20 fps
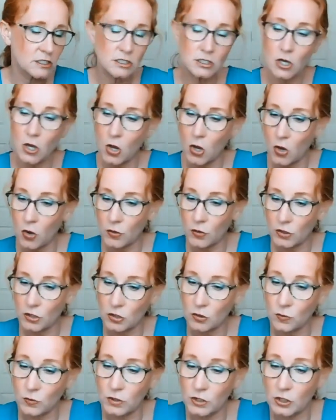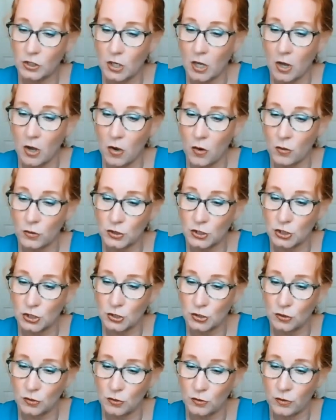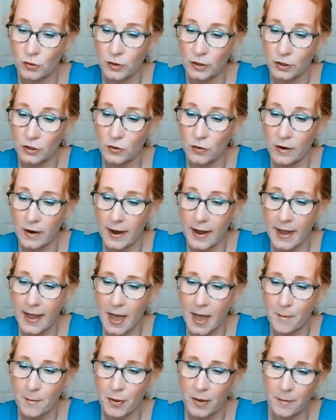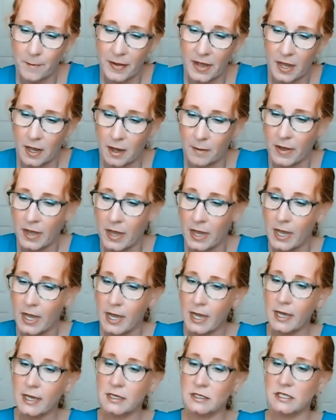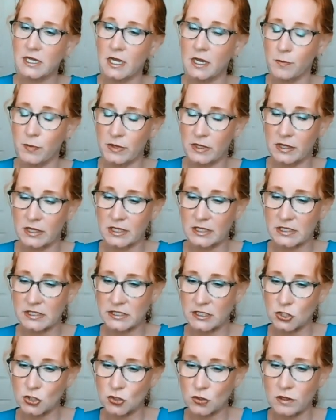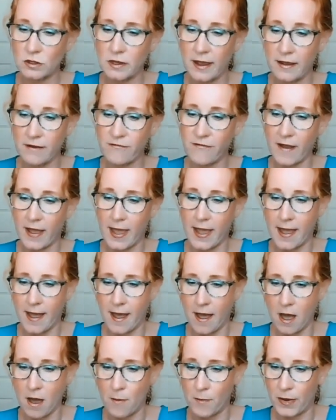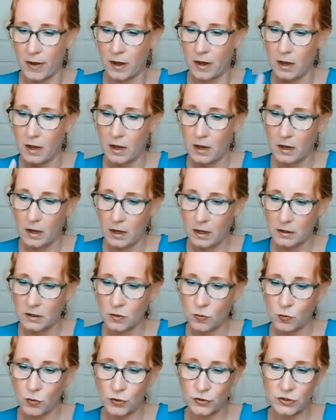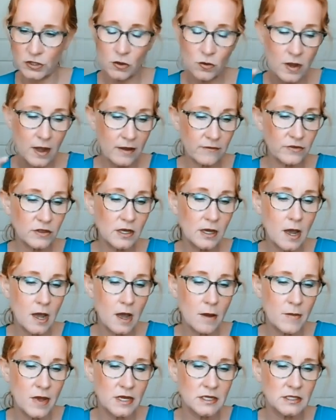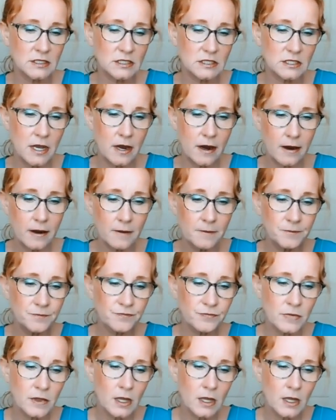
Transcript: So you would go to your app, babe, and type in the Essential Life app the word that you have in the comments there.